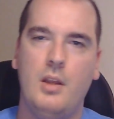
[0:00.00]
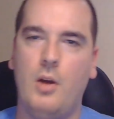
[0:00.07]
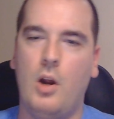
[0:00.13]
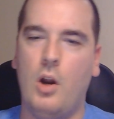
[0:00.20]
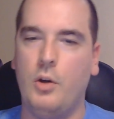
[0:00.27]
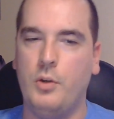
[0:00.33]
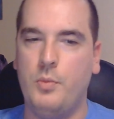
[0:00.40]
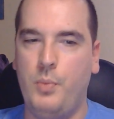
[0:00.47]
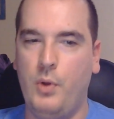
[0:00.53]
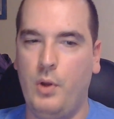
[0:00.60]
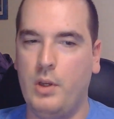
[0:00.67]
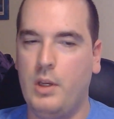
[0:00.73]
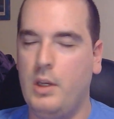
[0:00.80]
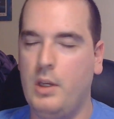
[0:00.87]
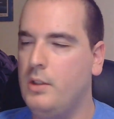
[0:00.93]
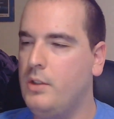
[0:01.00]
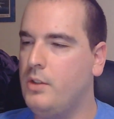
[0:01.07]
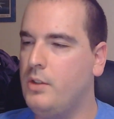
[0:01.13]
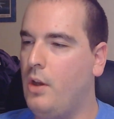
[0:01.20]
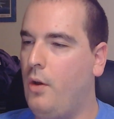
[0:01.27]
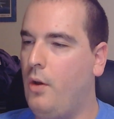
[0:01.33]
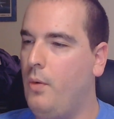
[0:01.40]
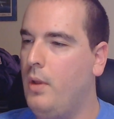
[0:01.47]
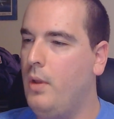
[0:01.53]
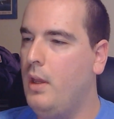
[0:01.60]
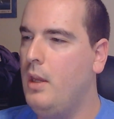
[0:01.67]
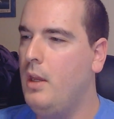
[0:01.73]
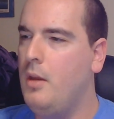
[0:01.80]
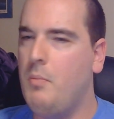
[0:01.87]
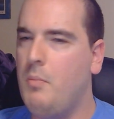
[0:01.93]
art book. So
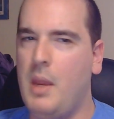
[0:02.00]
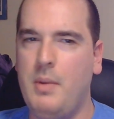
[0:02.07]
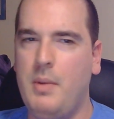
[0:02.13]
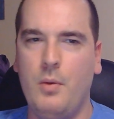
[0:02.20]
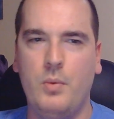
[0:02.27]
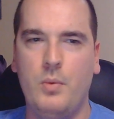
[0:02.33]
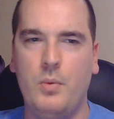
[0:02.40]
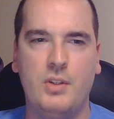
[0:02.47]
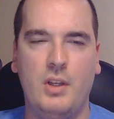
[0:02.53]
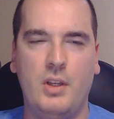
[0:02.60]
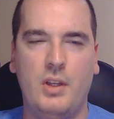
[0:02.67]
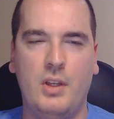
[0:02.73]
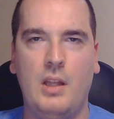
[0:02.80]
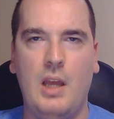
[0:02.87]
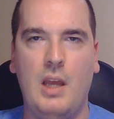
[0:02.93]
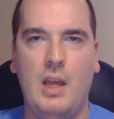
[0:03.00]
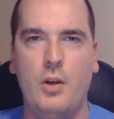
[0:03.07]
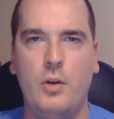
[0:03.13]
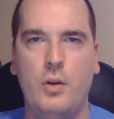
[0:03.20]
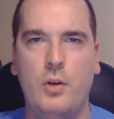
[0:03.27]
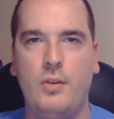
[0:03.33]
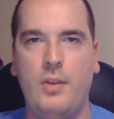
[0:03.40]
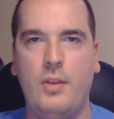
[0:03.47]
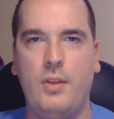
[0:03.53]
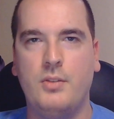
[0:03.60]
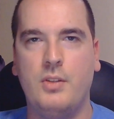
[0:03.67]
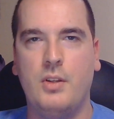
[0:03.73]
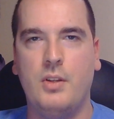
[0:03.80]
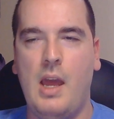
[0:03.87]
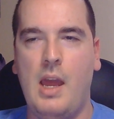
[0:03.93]
maybe it was, I know
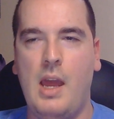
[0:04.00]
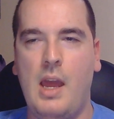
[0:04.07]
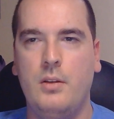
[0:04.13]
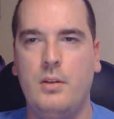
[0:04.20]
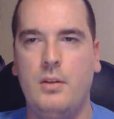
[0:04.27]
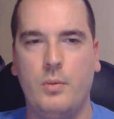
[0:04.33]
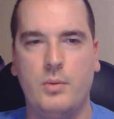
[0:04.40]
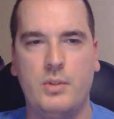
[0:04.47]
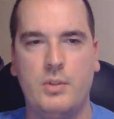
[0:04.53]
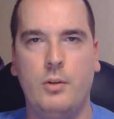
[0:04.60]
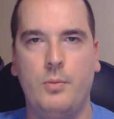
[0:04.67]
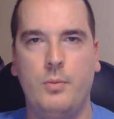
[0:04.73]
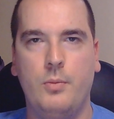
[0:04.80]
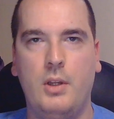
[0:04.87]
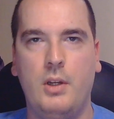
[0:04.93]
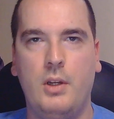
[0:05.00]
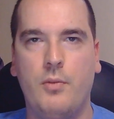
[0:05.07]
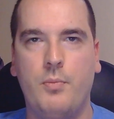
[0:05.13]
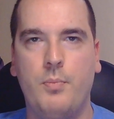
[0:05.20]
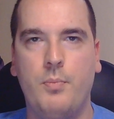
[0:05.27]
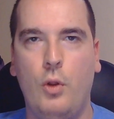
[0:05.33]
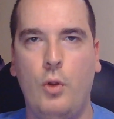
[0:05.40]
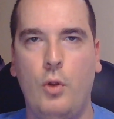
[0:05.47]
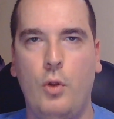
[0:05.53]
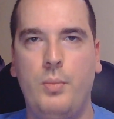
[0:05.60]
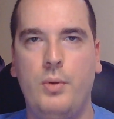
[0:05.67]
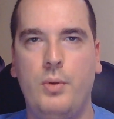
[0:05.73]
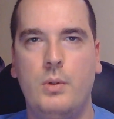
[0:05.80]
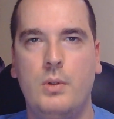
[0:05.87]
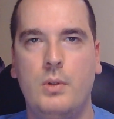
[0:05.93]
2009, there was still plenty of pulp
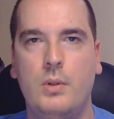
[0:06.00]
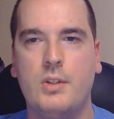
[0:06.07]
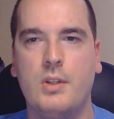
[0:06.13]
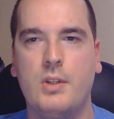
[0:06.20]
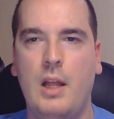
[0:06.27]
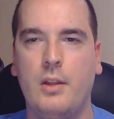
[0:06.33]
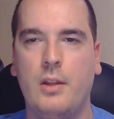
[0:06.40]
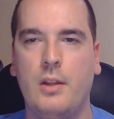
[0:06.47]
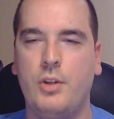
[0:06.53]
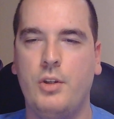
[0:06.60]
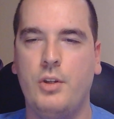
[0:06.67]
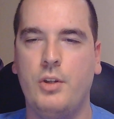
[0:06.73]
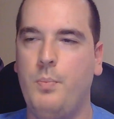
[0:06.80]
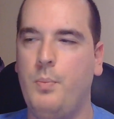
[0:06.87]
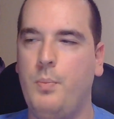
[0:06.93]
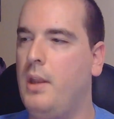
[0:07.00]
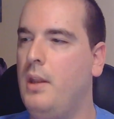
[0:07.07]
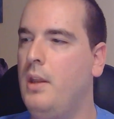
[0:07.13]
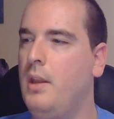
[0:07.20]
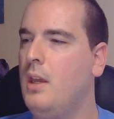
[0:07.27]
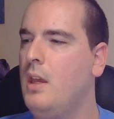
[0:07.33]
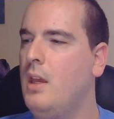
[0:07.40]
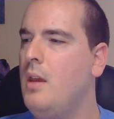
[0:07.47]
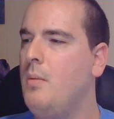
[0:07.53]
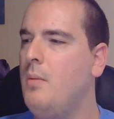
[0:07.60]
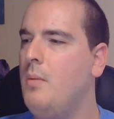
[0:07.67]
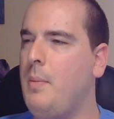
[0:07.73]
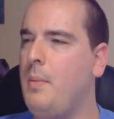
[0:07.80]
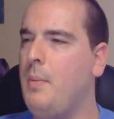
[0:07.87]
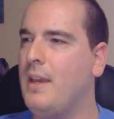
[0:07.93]
scholarship, but
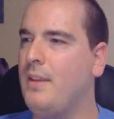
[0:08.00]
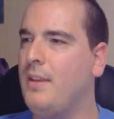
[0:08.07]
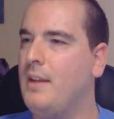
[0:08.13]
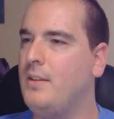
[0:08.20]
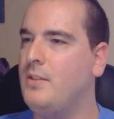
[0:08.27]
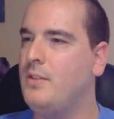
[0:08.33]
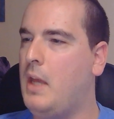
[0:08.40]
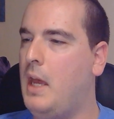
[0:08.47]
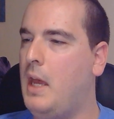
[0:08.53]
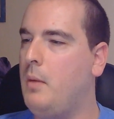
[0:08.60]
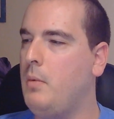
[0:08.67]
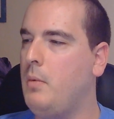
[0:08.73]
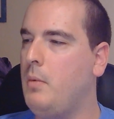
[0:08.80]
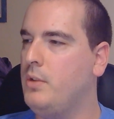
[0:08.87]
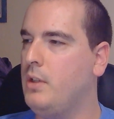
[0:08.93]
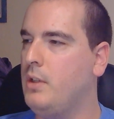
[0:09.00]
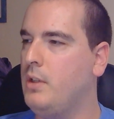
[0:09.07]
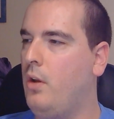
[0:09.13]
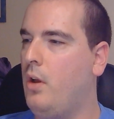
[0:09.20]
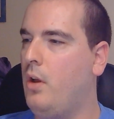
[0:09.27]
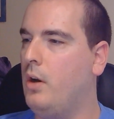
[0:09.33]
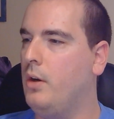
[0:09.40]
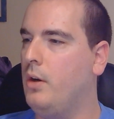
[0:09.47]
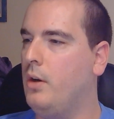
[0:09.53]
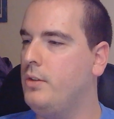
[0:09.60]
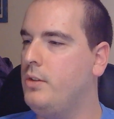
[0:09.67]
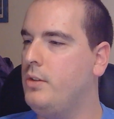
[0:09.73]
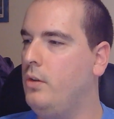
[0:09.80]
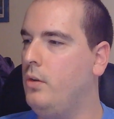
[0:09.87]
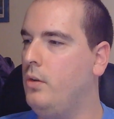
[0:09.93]
maybe at that time it was a little harder
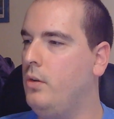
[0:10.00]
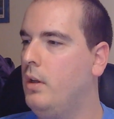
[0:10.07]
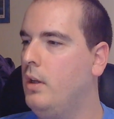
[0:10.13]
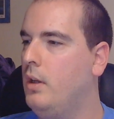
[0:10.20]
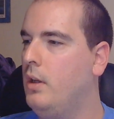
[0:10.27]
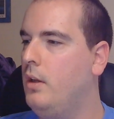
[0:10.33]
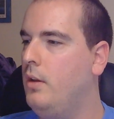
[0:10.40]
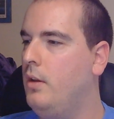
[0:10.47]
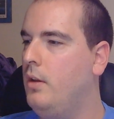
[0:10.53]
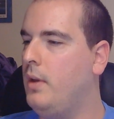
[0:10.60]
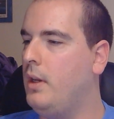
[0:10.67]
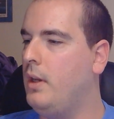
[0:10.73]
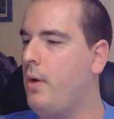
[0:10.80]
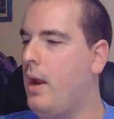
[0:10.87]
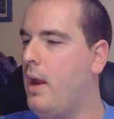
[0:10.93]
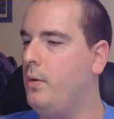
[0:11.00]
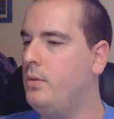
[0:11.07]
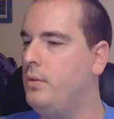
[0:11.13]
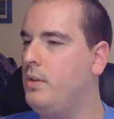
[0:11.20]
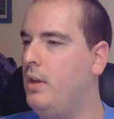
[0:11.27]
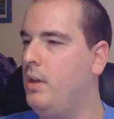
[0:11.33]
to figure out